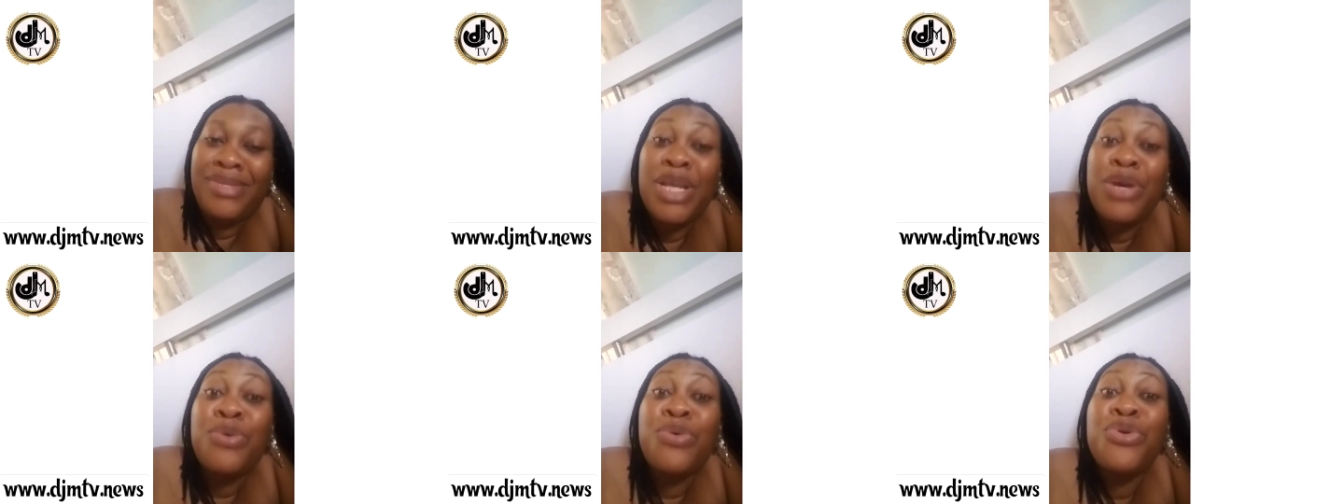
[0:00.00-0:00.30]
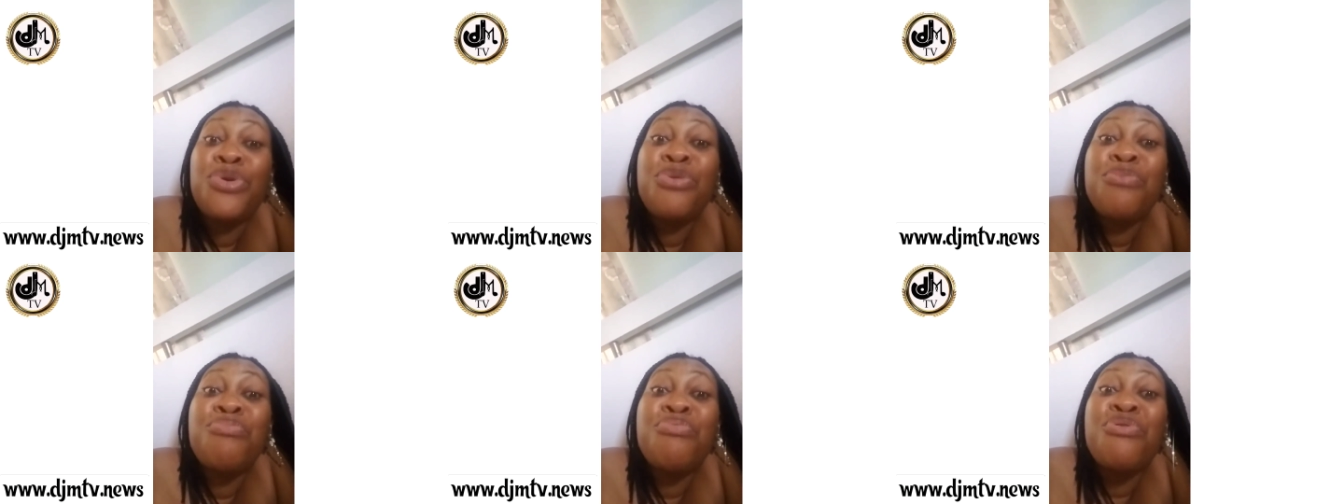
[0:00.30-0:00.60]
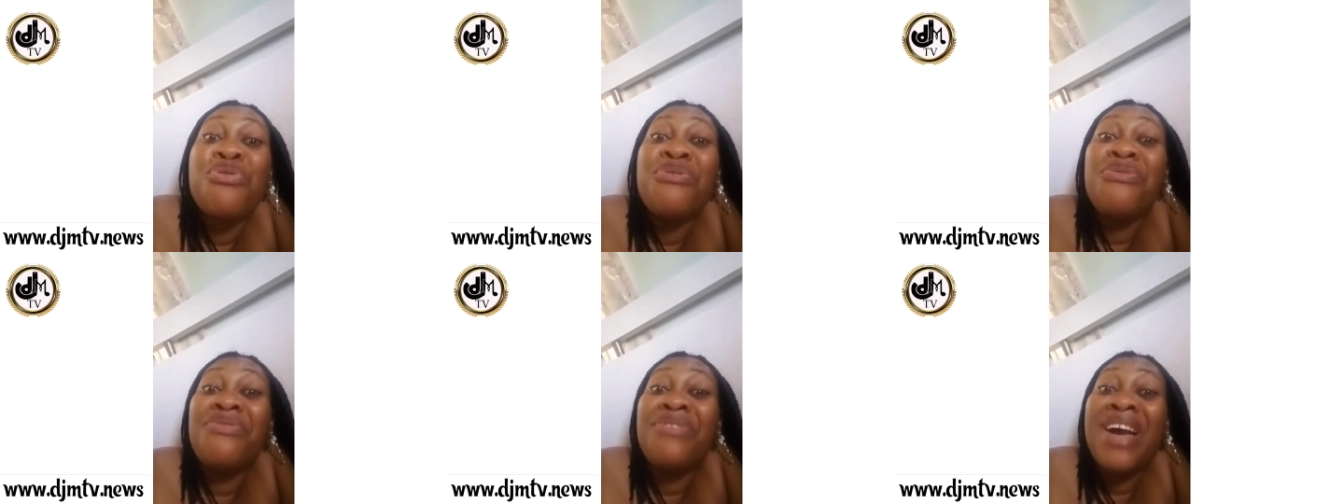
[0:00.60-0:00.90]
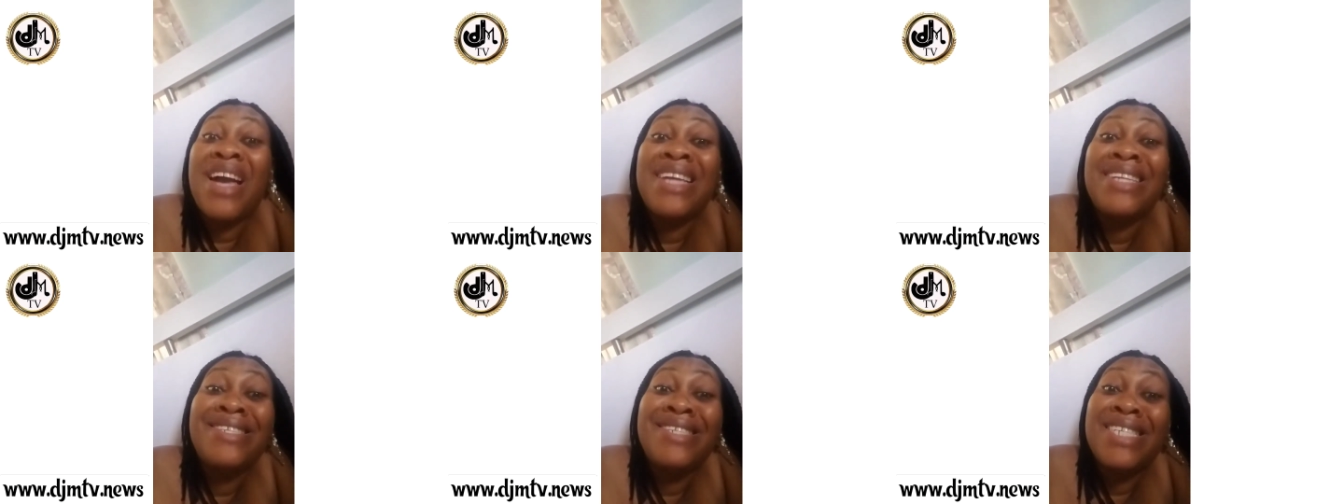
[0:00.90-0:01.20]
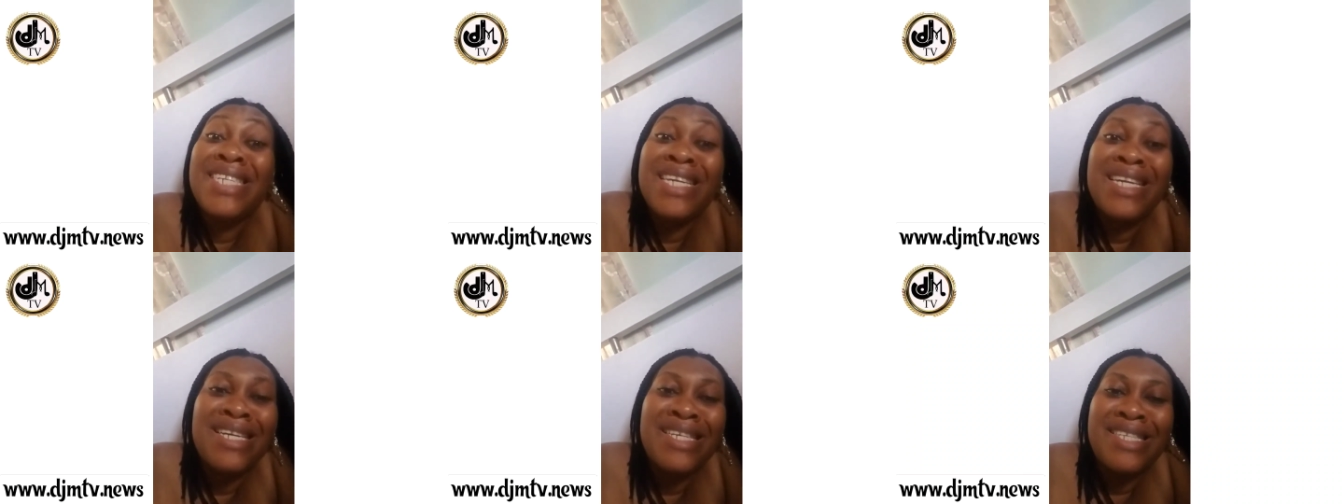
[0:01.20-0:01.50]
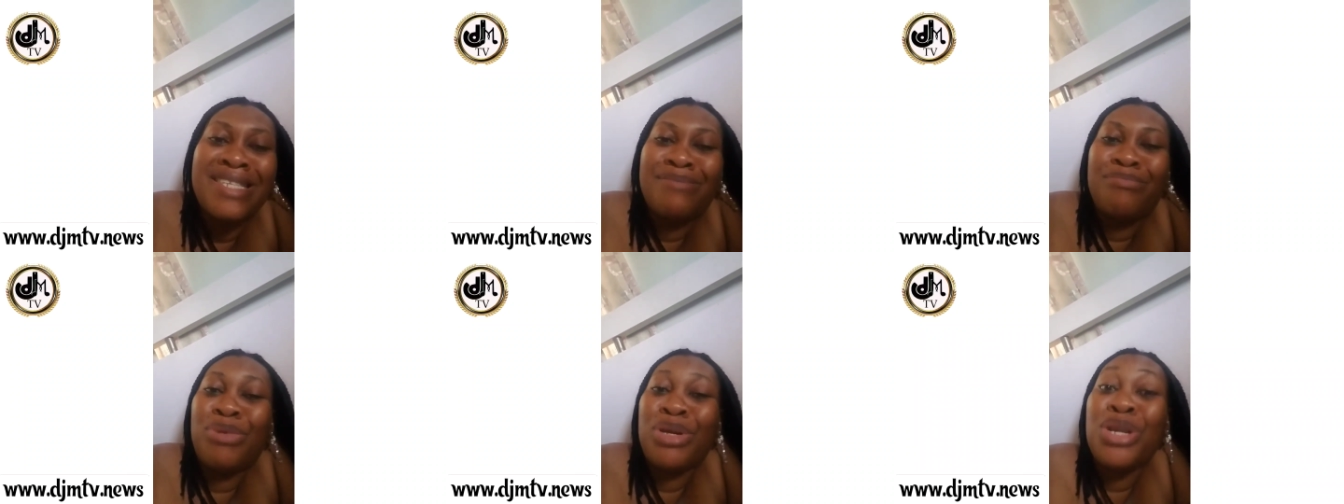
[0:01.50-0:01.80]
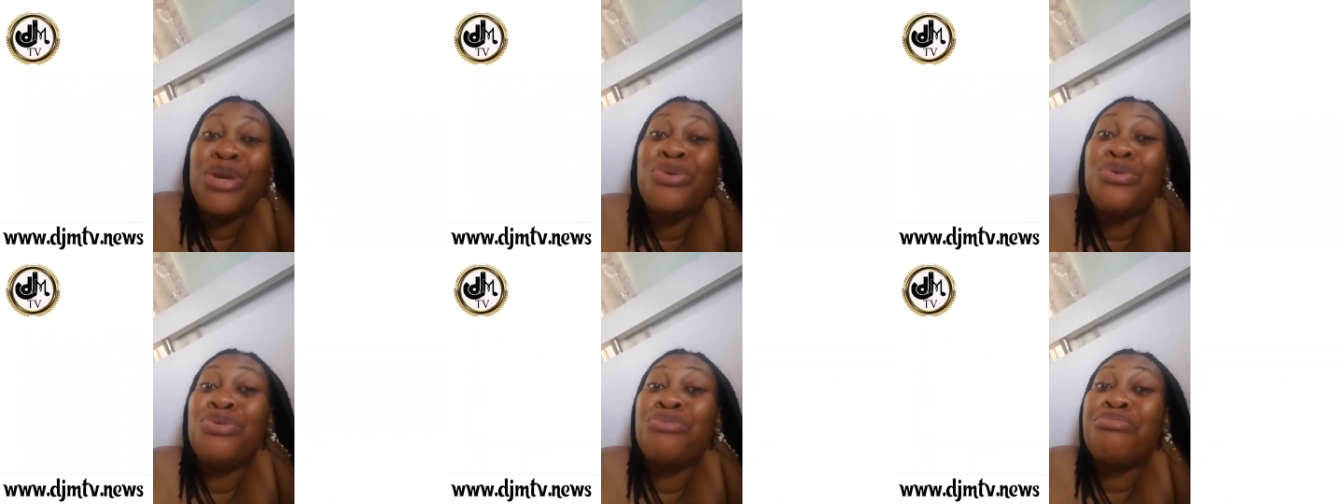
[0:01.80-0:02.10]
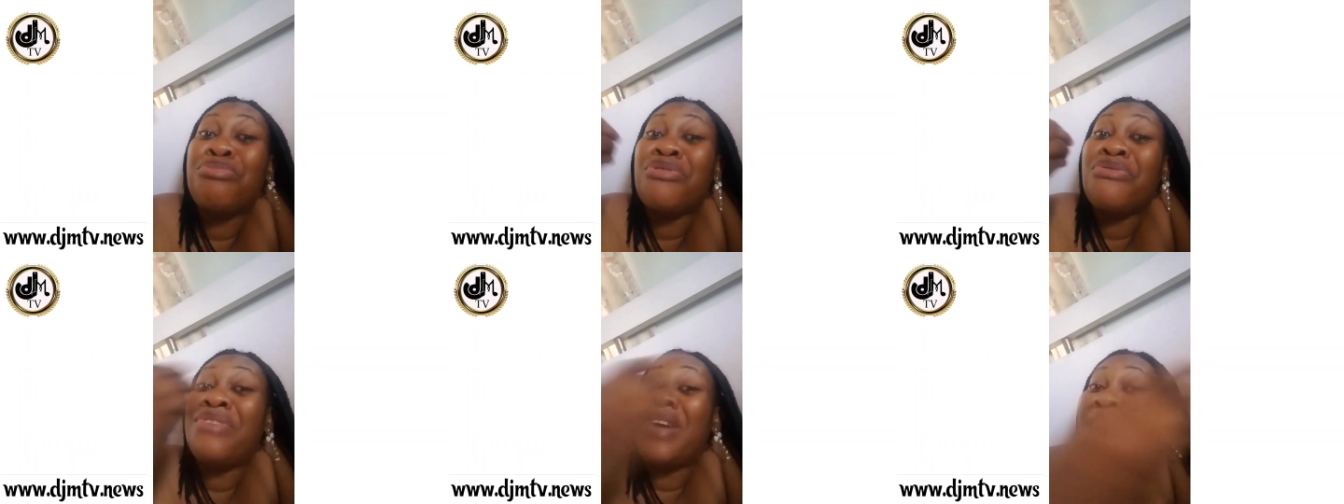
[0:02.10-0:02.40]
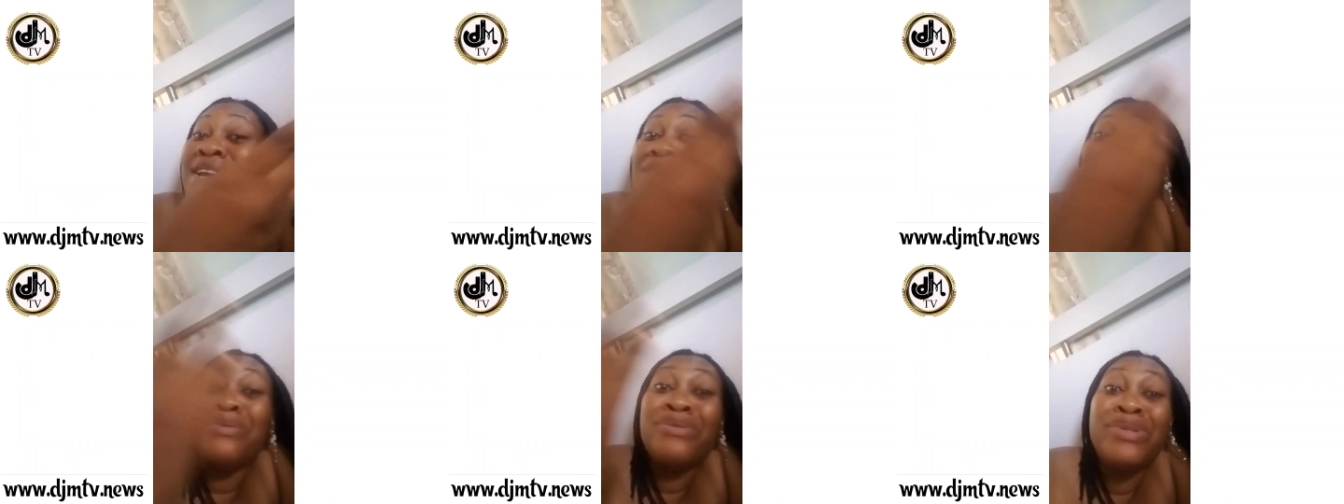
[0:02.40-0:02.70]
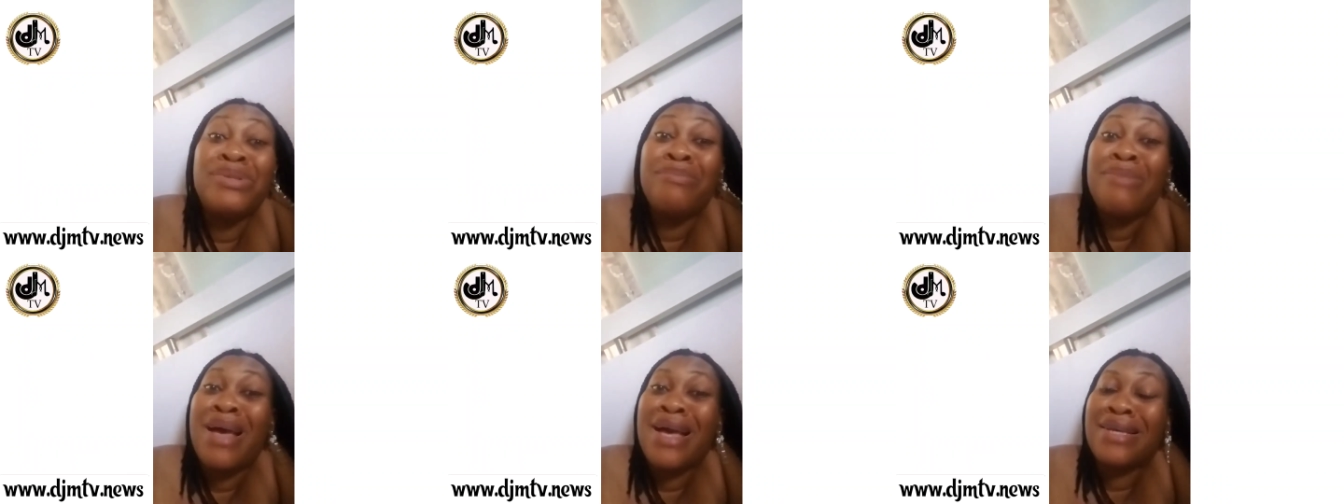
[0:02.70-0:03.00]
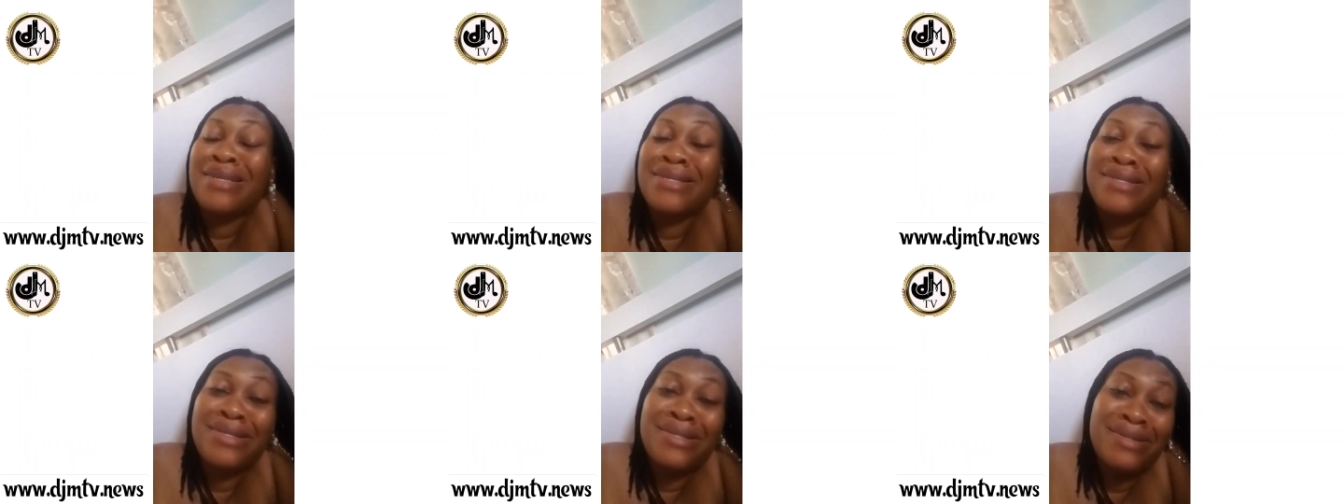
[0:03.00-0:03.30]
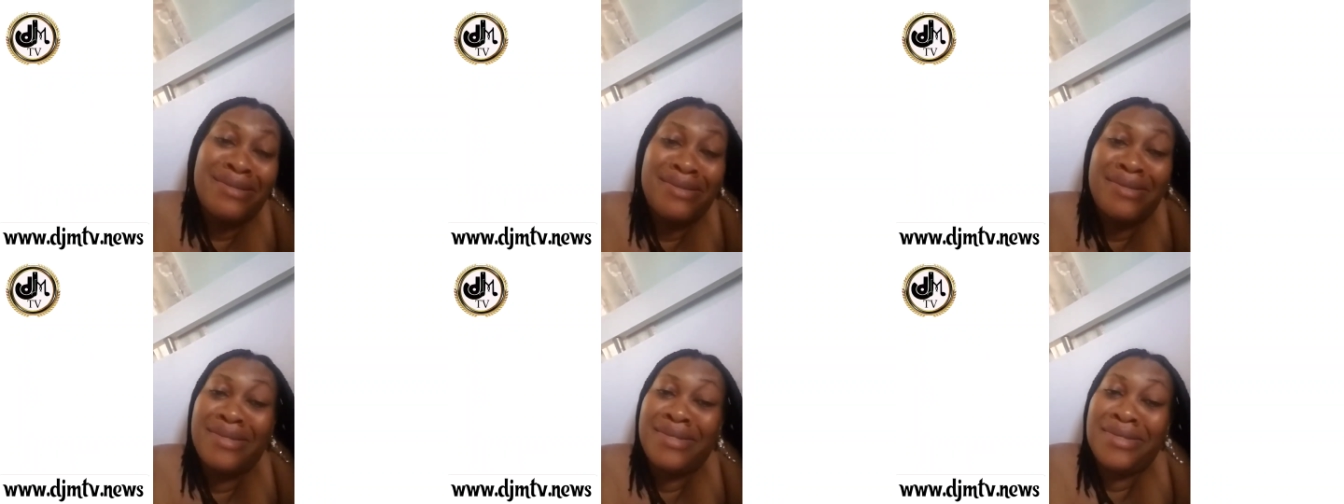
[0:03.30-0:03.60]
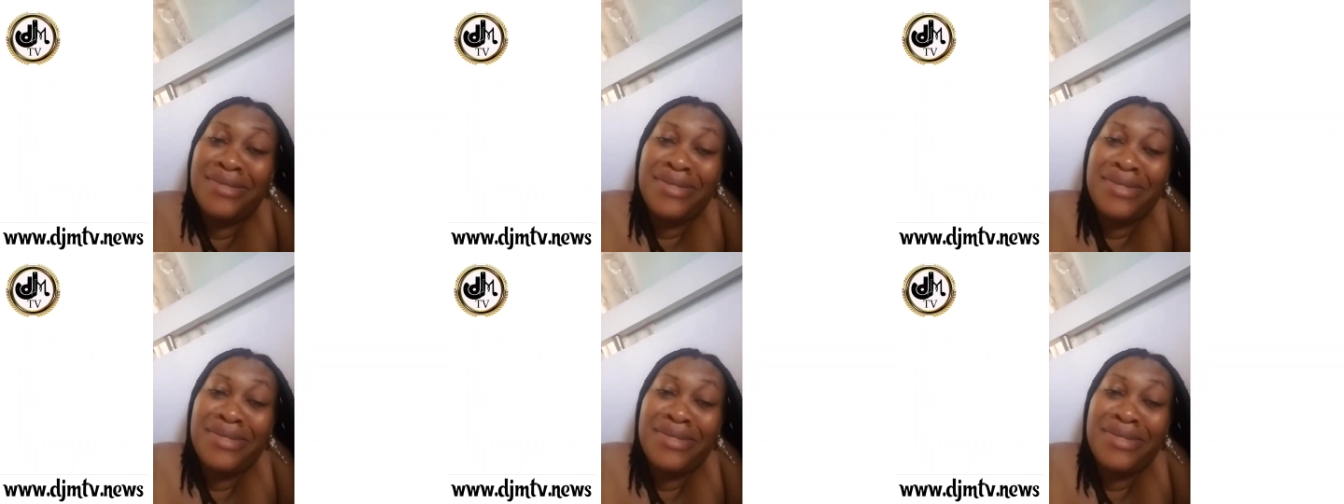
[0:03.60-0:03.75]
They couldn't provide chairs, but they could provide nose masks.